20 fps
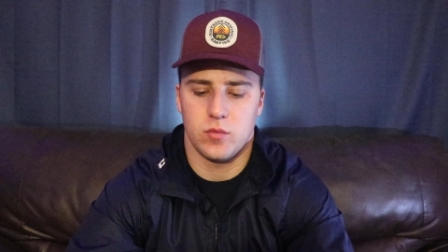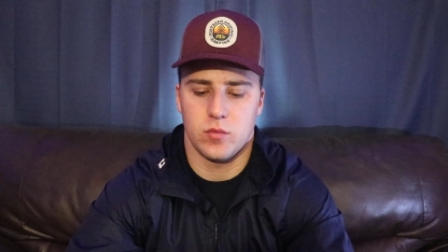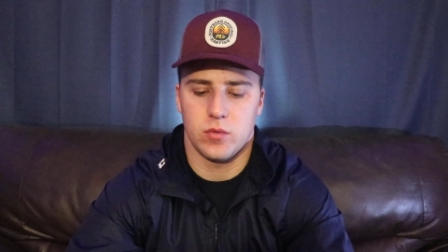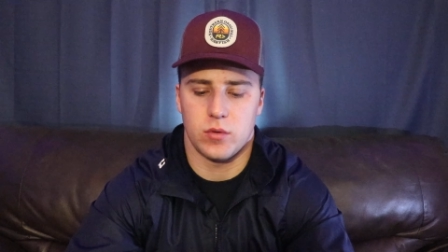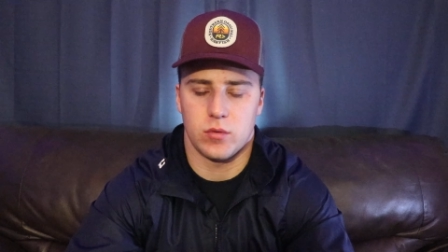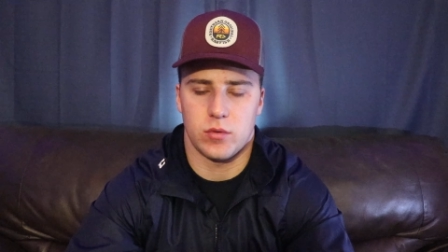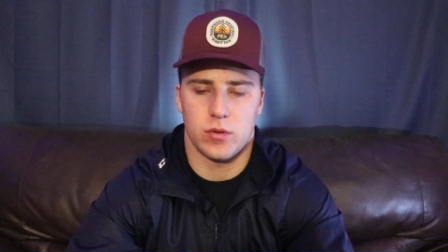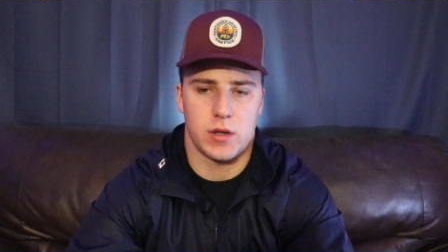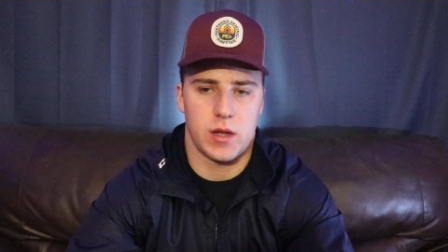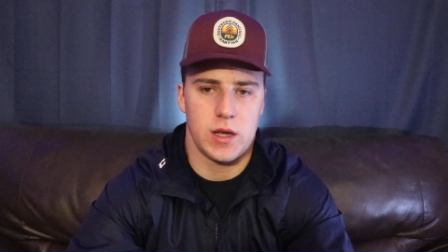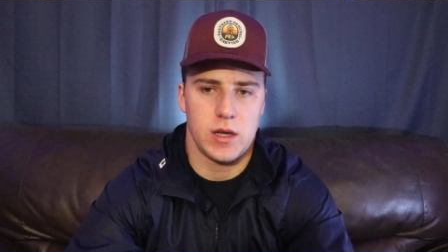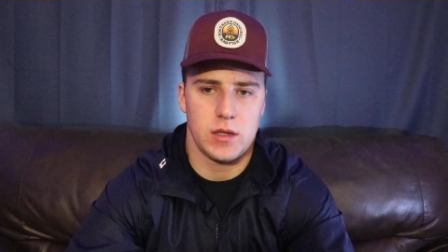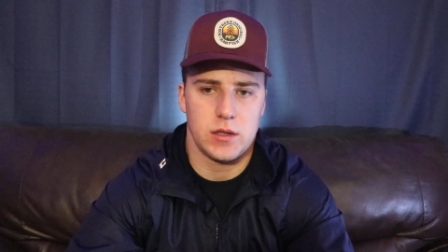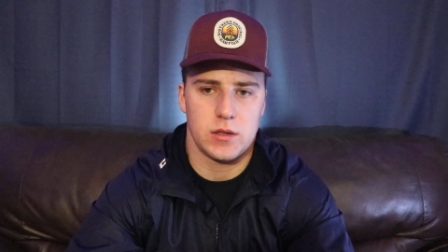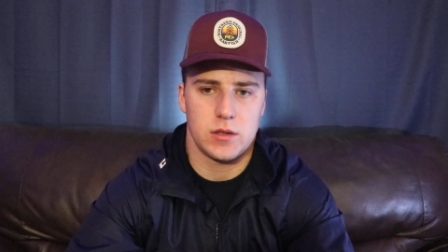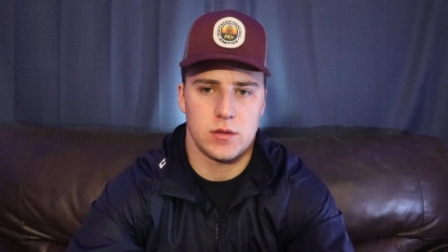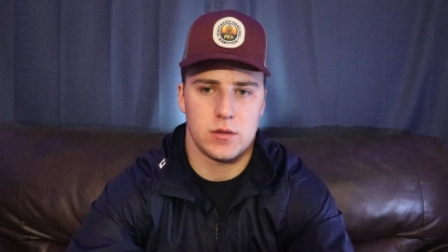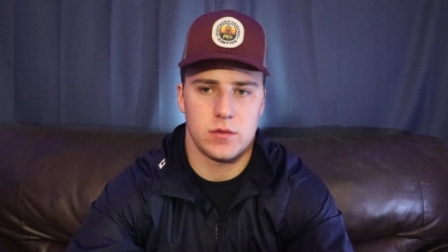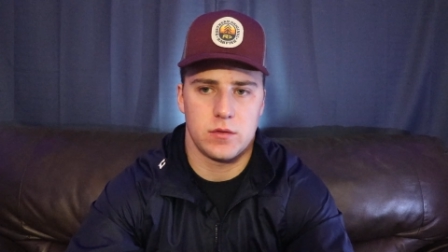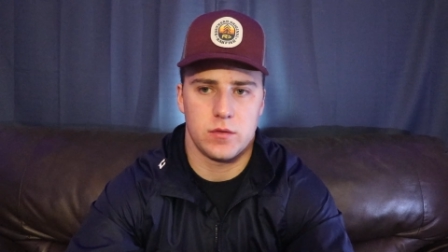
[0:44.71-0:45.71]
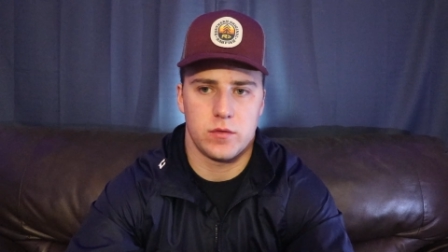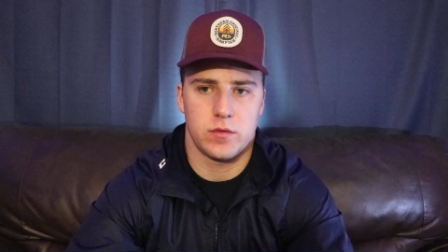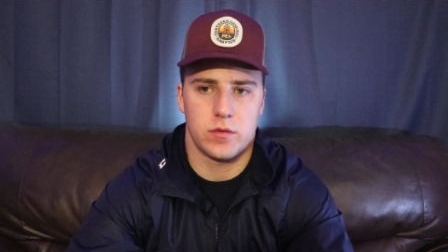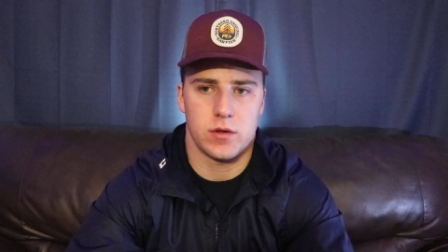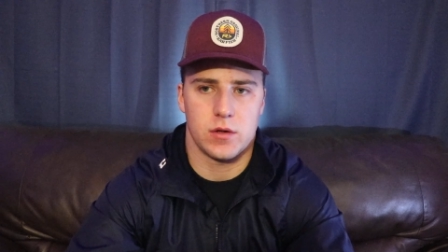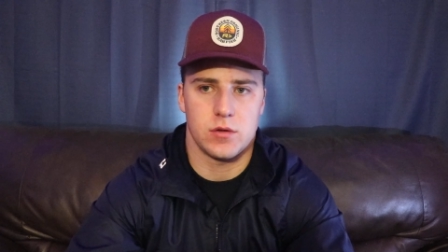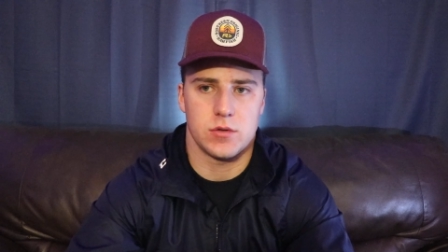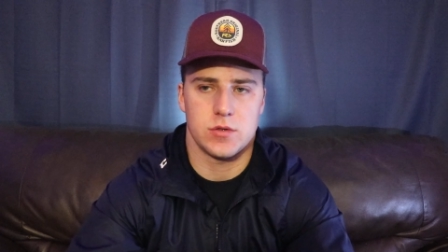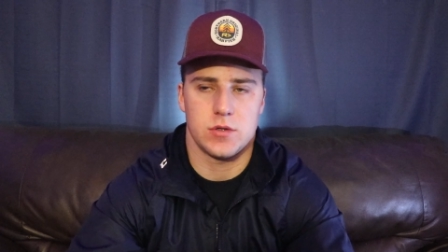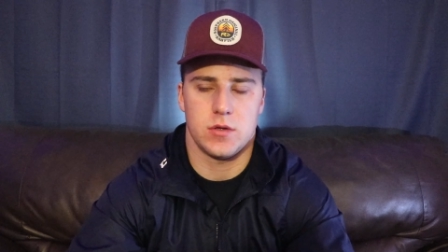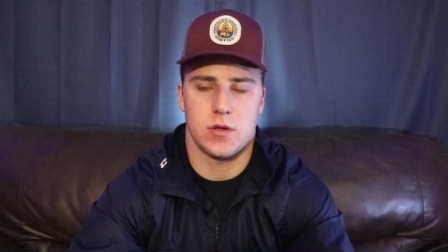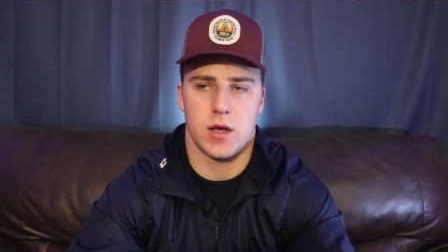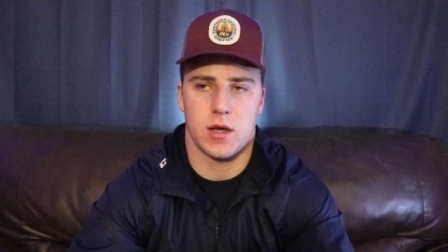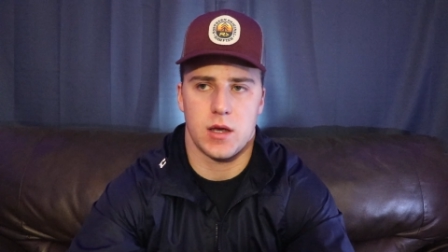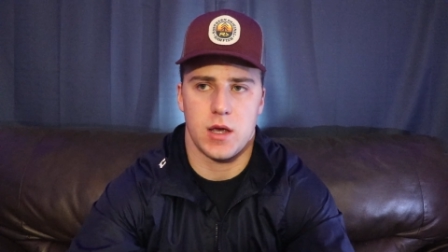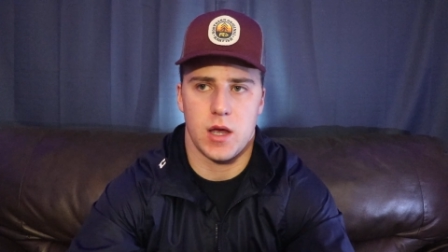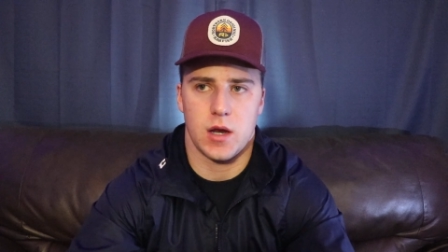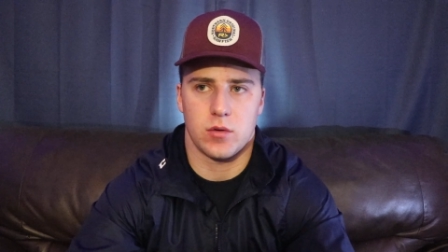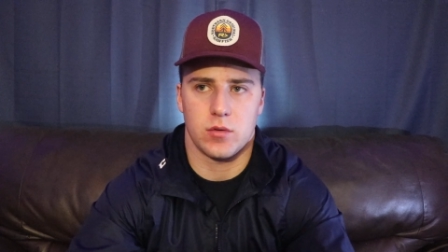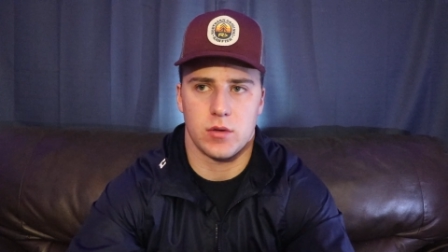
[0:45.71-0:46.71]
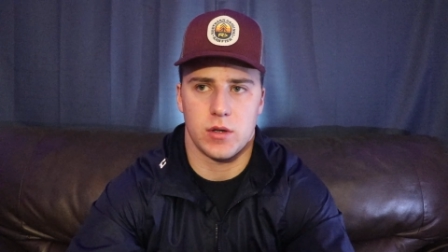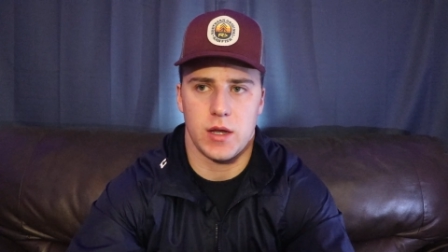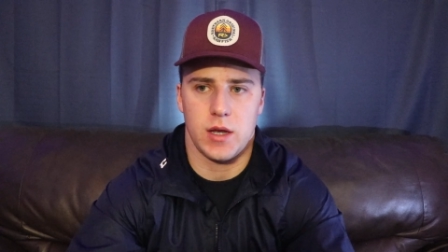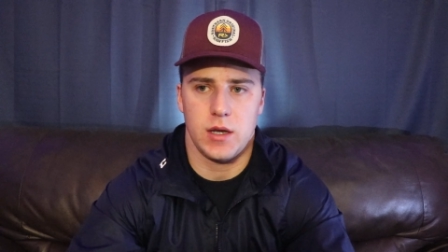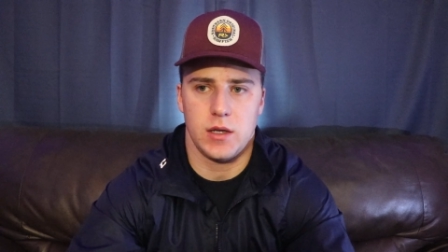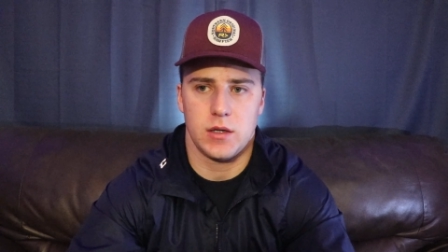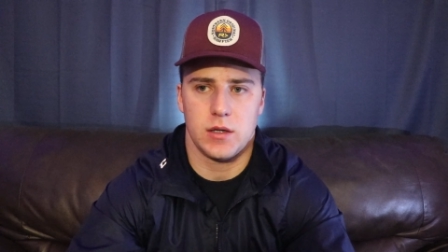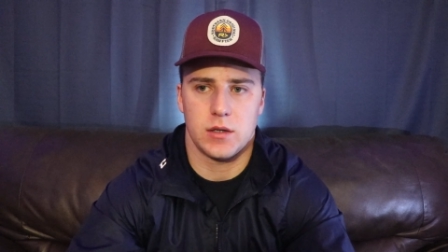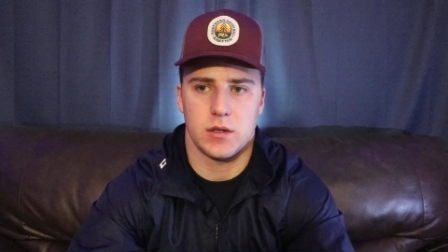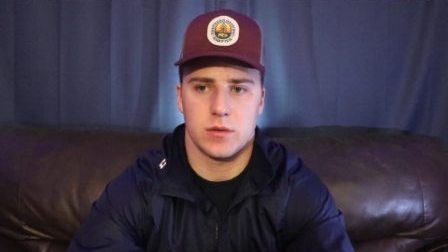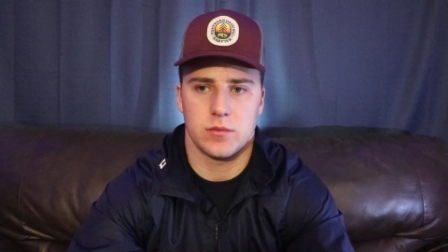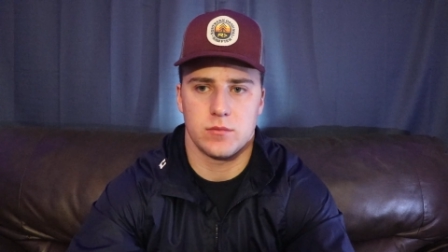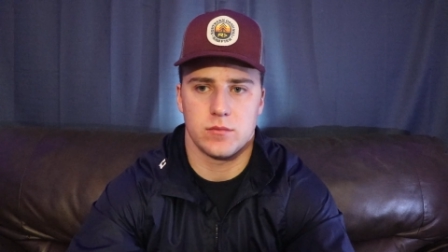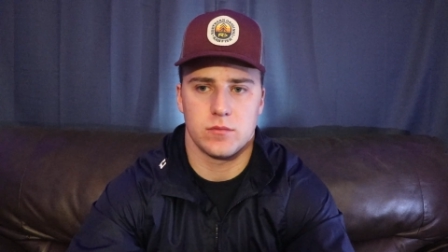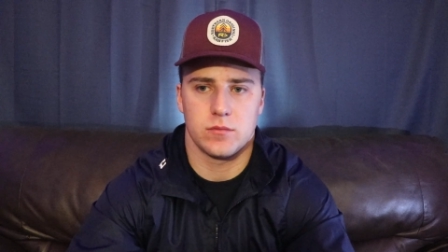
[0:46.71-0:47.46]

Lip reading: will relate. For those of you that can't relate,